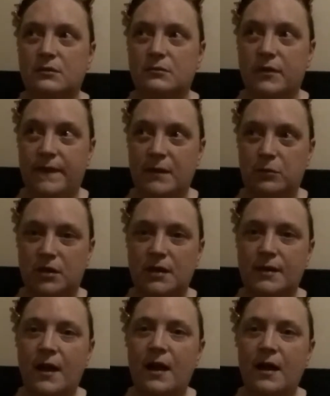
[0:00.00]
when they were
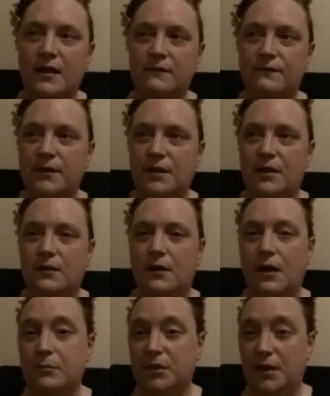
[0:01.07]
alive,
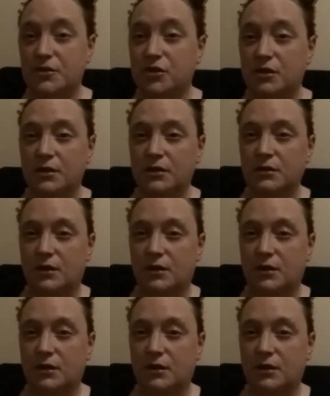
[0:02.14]
got pleasure,